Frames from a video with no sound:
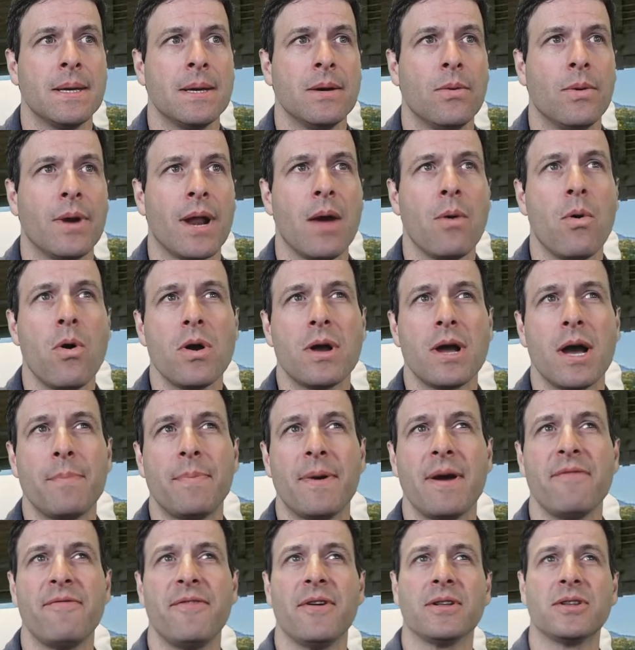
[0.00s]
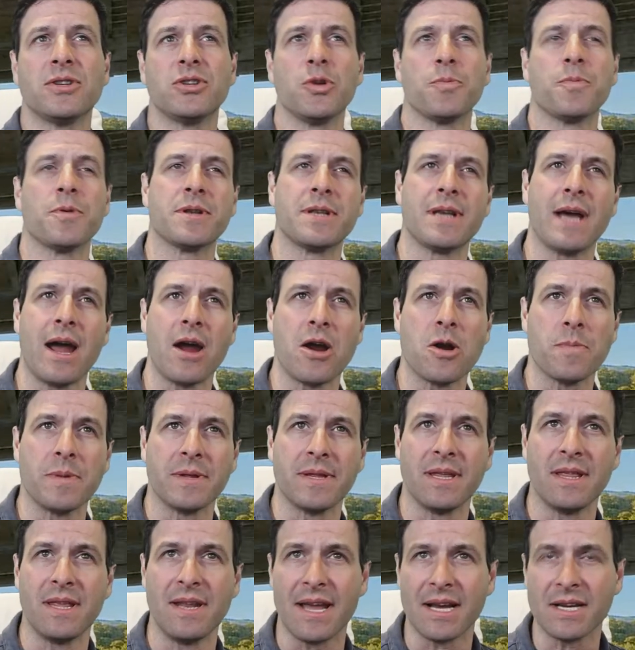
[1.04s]
When I woke up, I felt super tired,
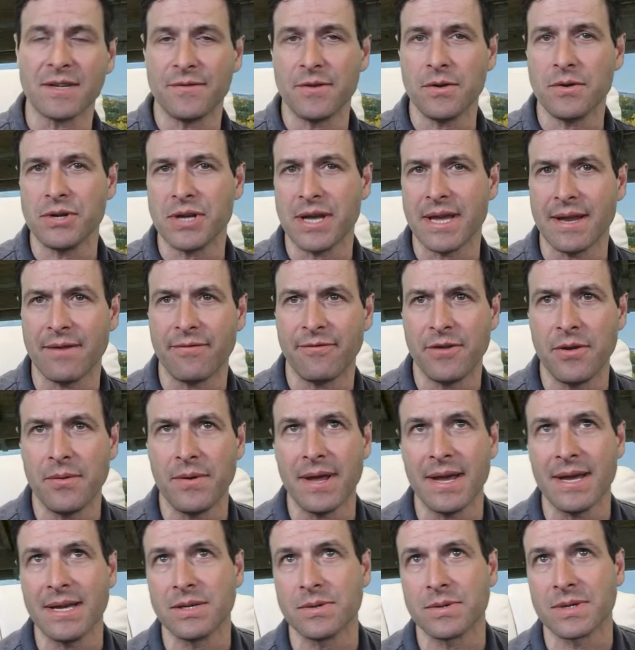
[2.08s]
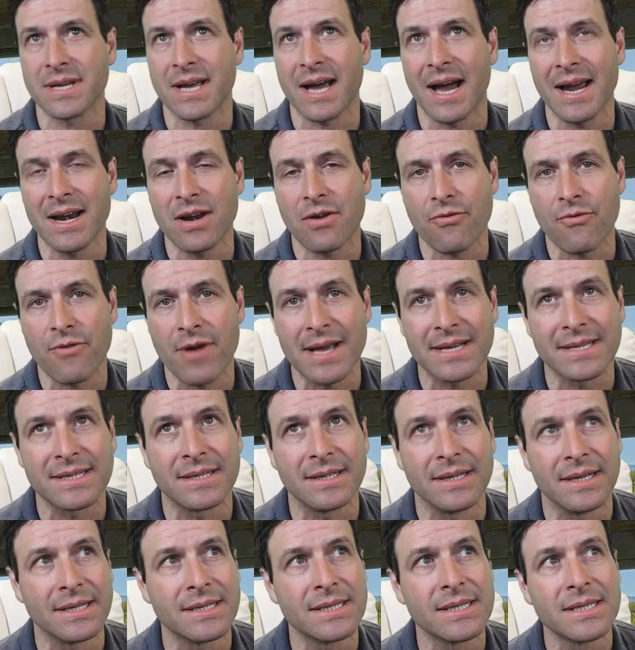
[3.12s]
but then the next few days was kind of
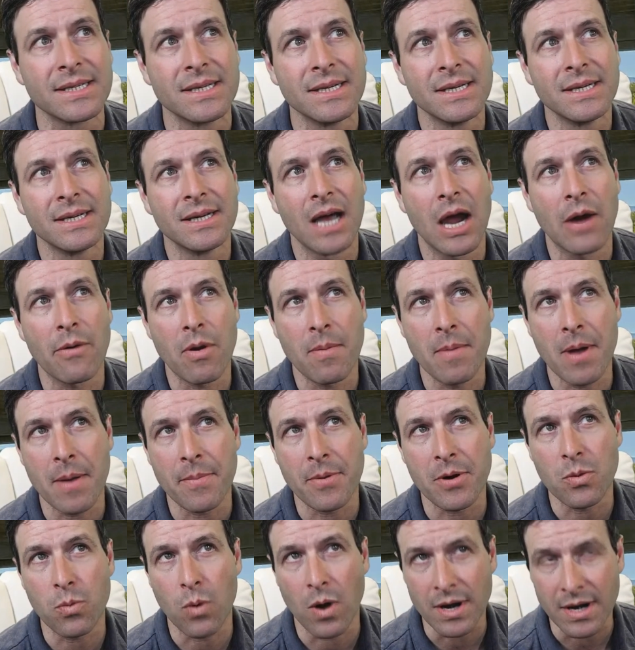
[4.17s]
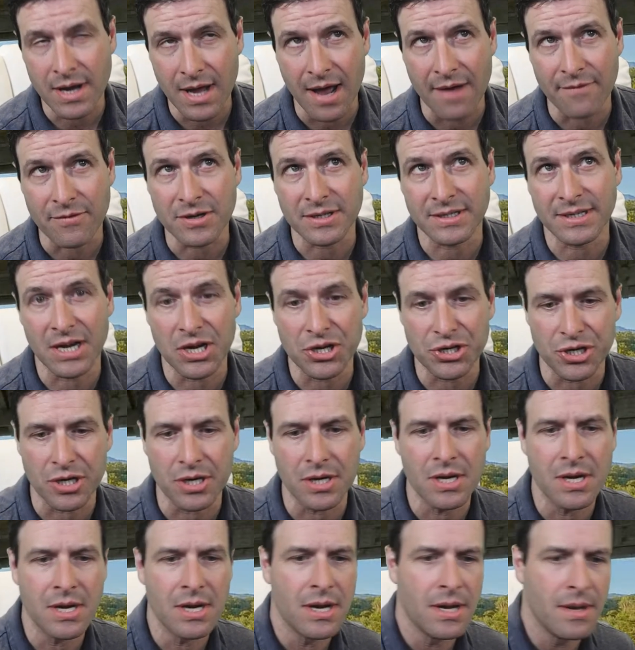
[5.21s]
restless. I remembered one
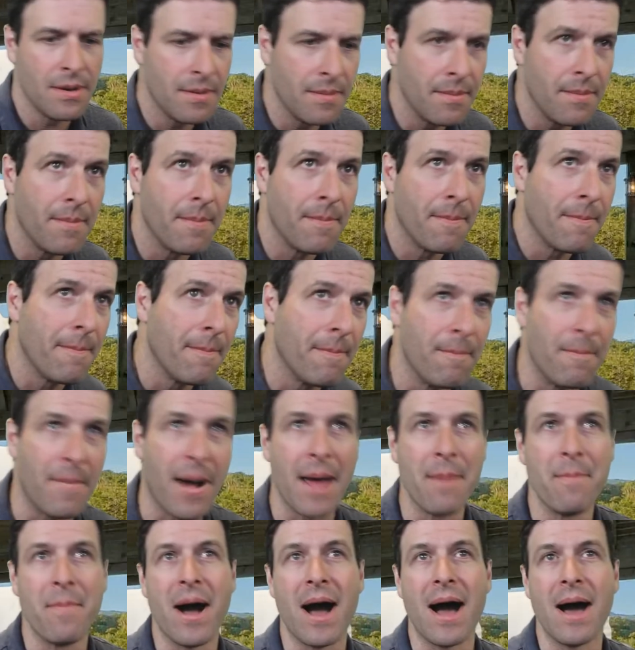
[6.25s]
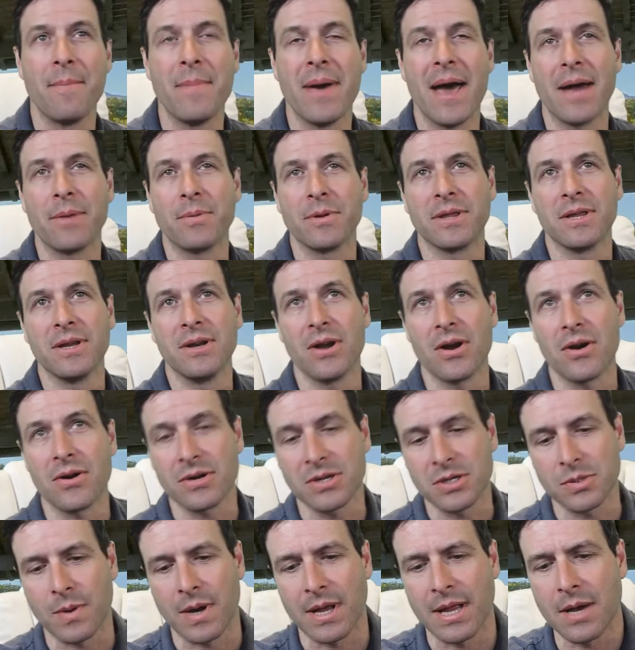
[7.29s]
conversation my mom had with the
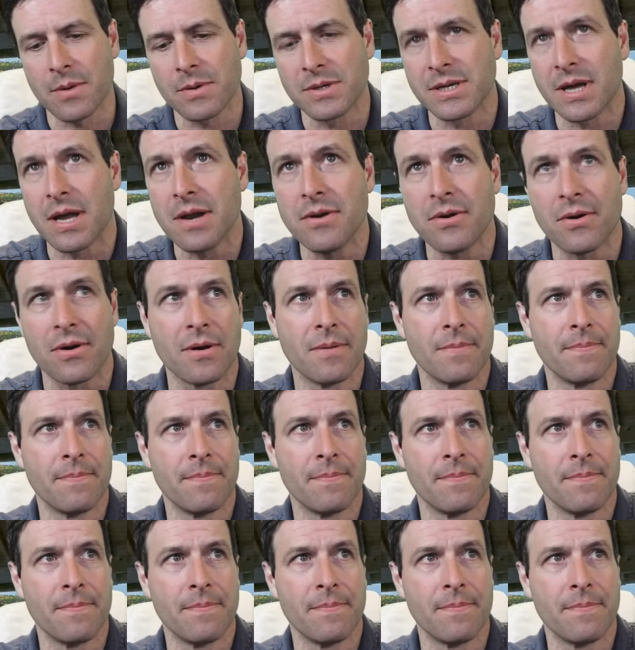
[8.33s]
nurse while I was under.